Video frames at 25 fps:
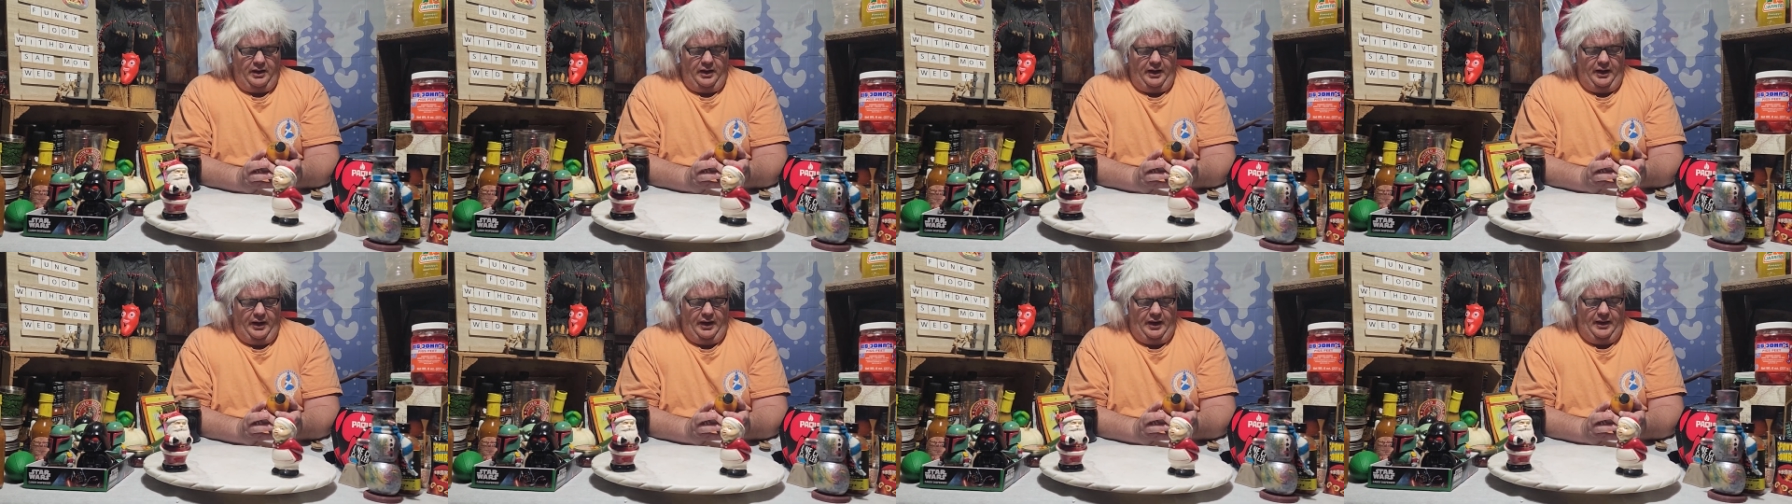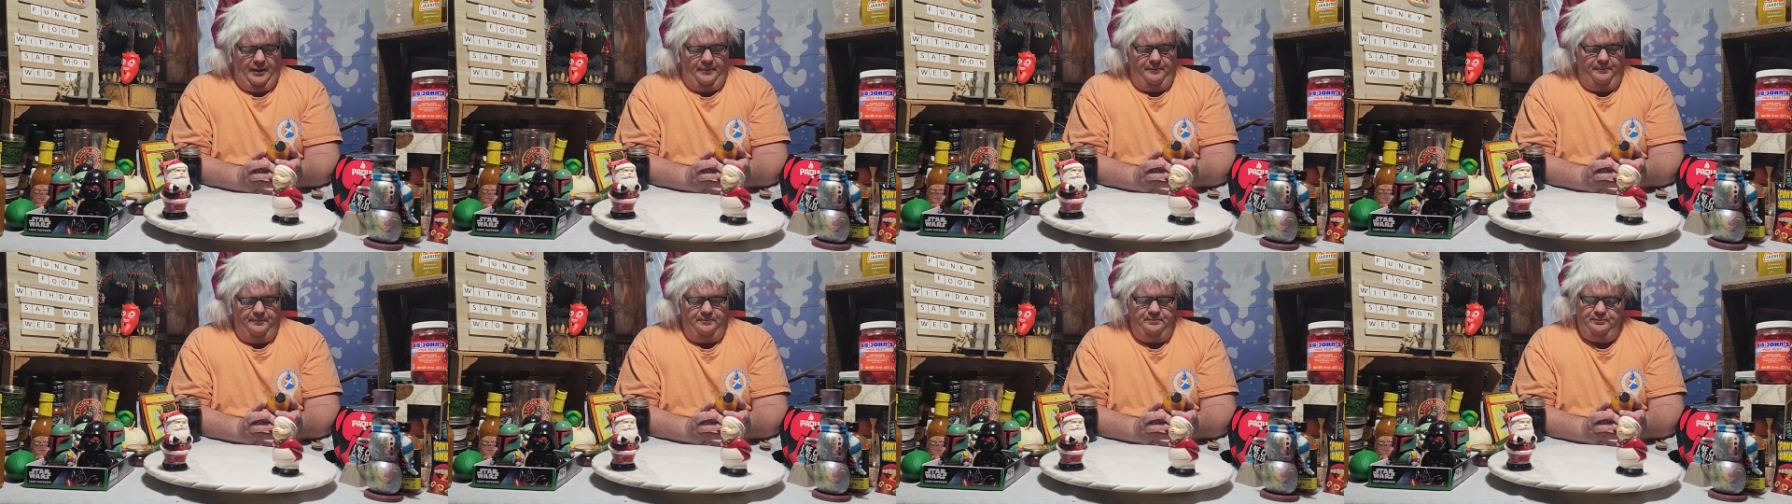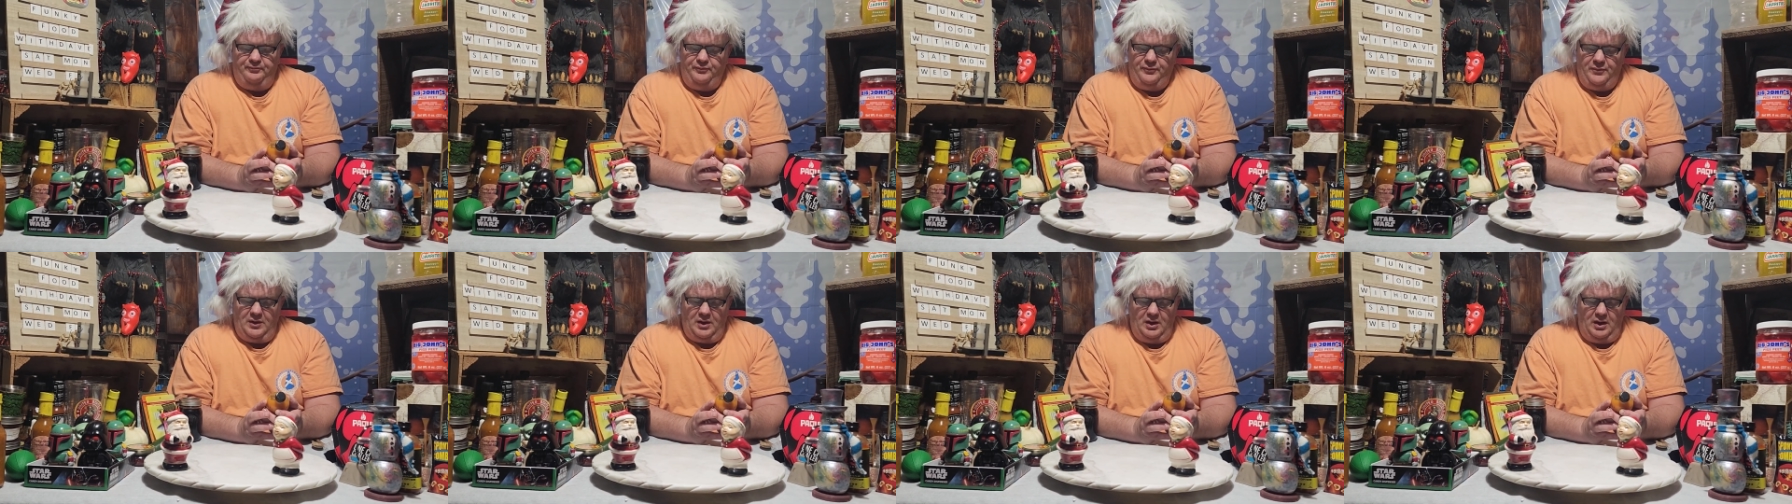Um,
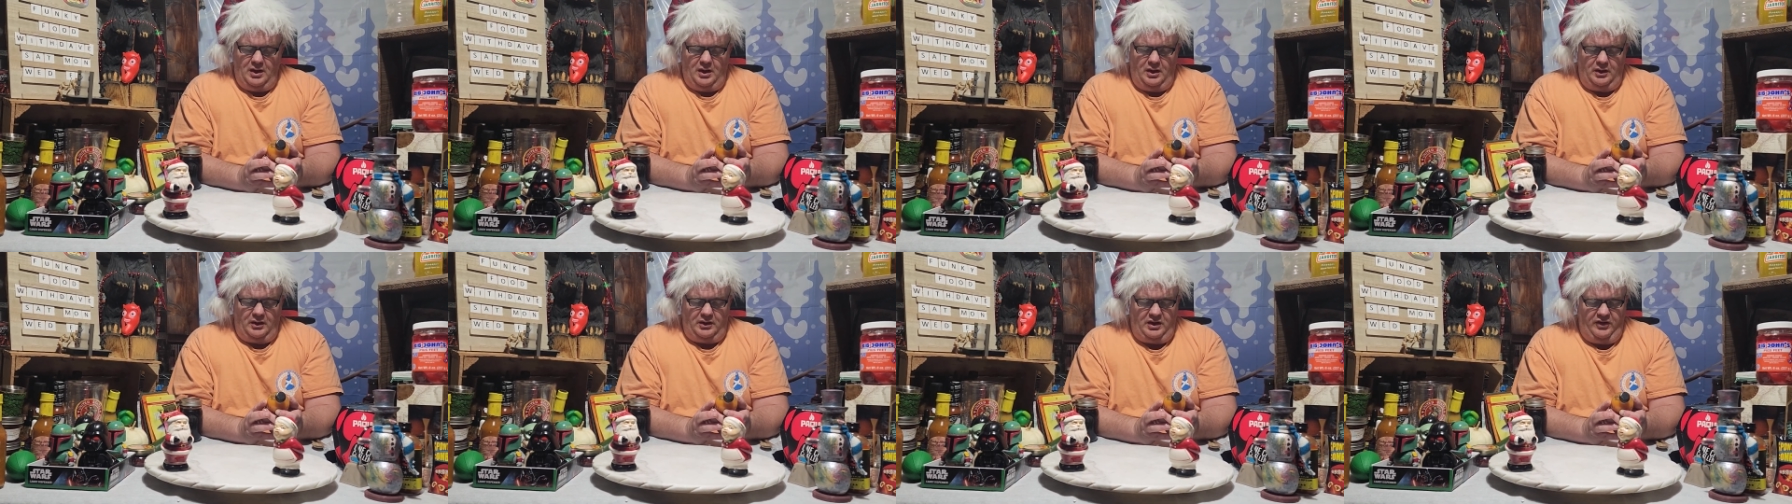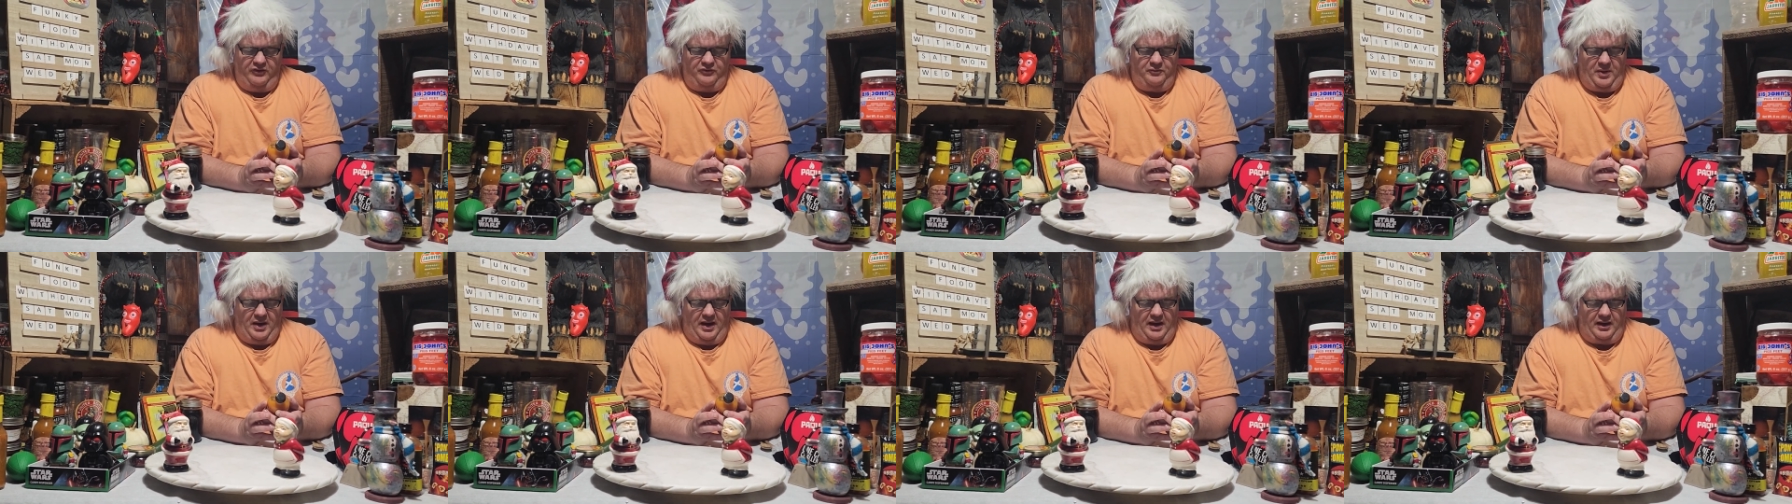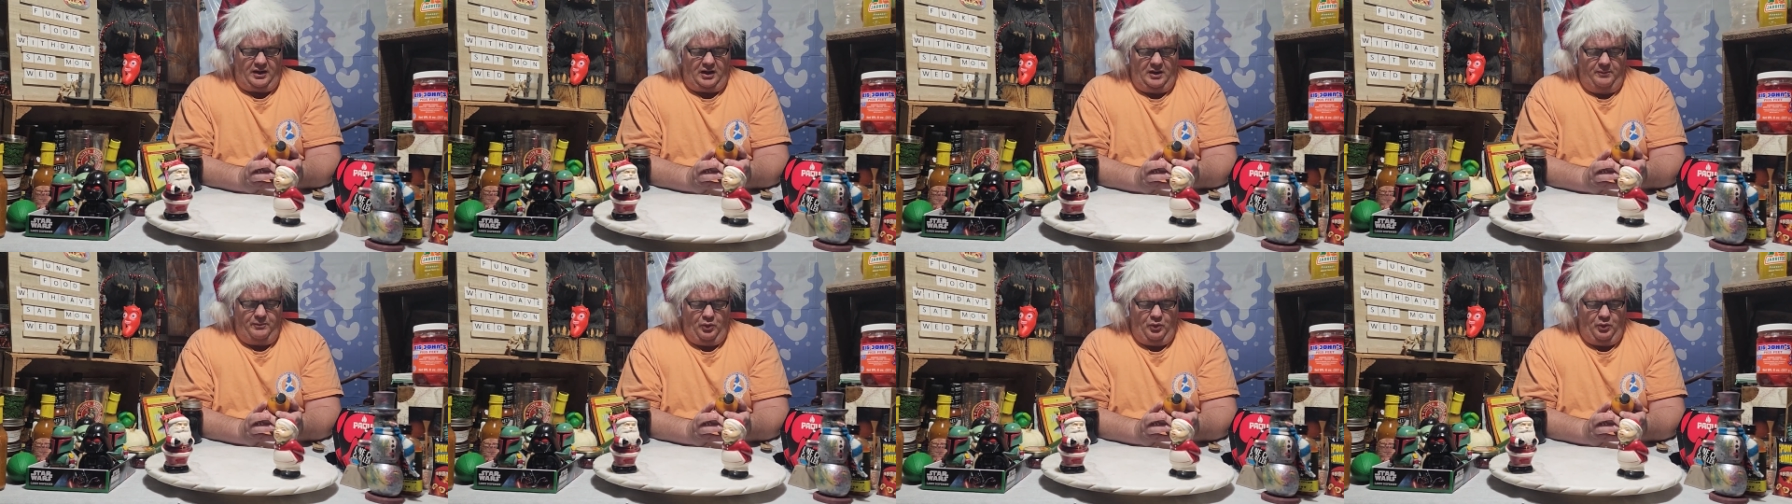give back.